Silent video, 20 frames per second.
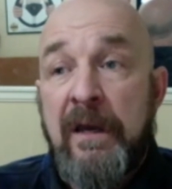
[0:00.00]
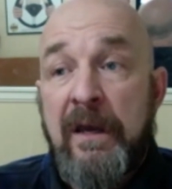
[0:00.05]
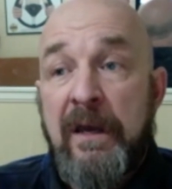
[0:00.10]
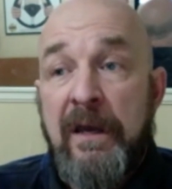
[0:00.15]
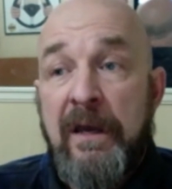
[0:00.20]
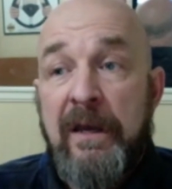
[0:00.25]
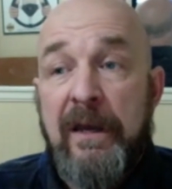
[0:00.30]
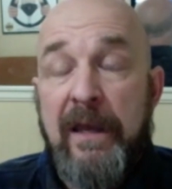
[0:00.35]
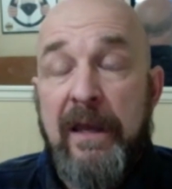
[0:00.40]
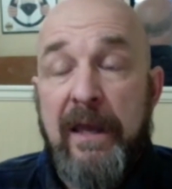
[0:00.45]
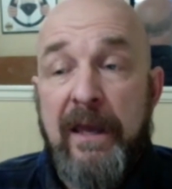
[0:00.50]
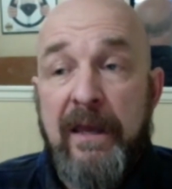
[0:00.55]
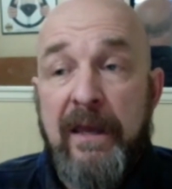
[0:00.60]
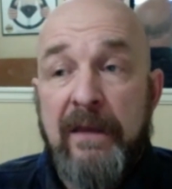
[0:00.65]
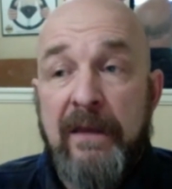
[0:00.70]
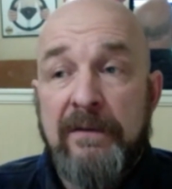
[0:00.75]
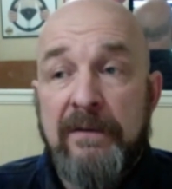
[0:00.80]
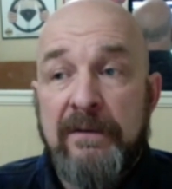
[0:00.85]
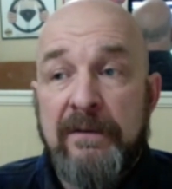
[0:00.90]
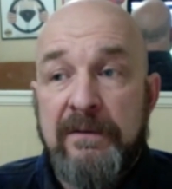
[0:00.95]

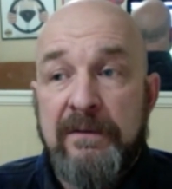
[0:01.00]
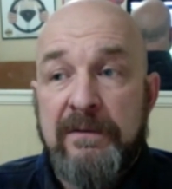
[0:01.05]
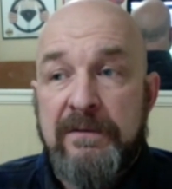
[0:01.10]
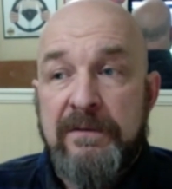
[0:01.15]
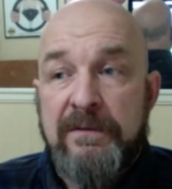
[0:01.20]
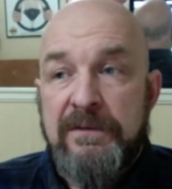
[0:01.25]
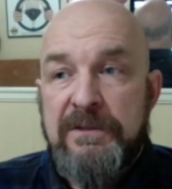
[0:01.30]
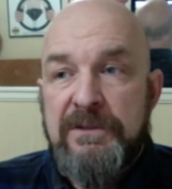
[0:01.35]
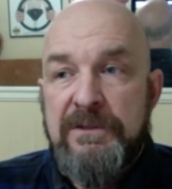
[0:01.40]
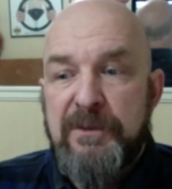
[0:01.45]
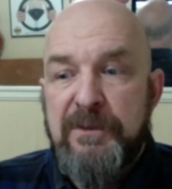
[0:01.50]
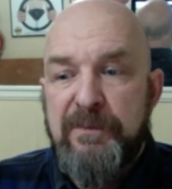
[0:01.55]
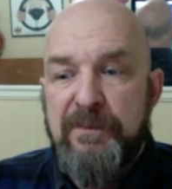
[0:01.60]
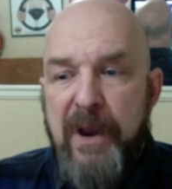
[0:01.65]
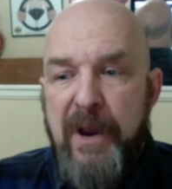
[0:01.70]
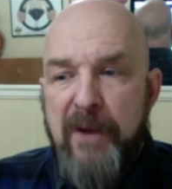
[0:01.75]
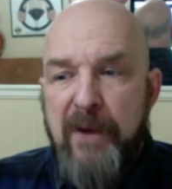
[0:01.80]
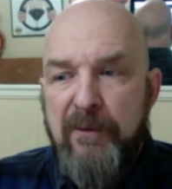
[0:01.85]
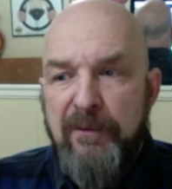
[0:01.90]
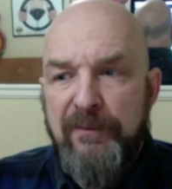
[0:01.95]
And to
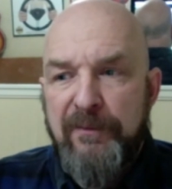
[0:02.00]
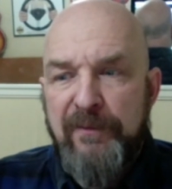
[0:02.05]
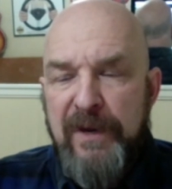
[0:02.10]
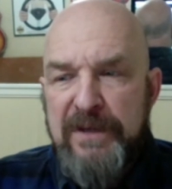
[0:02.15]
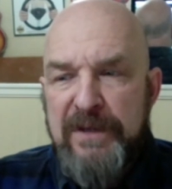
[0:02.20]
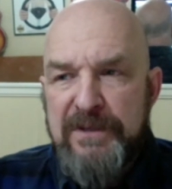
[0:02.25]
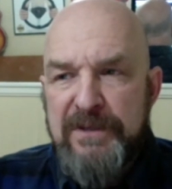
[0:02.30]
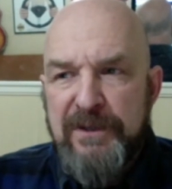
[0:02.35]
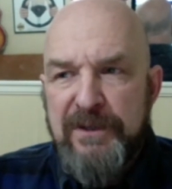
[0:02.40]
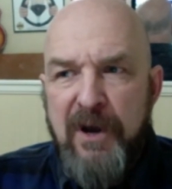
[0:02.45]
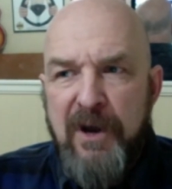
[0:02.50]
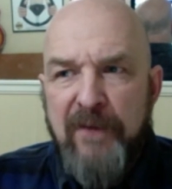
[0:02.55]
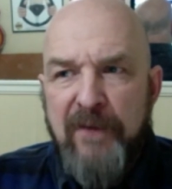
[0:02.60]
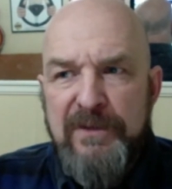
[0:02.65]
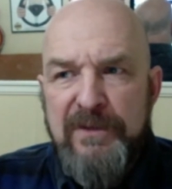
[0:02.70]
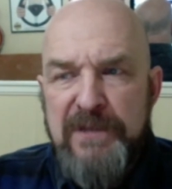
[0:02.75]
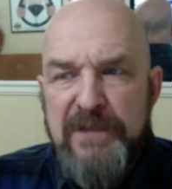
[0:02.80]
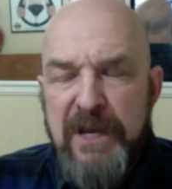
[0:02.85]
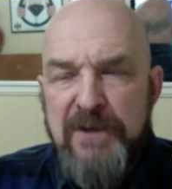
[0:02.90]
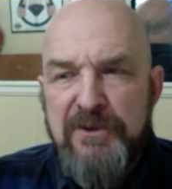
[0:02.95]
paraphrase the
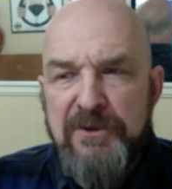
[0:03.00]
conversation,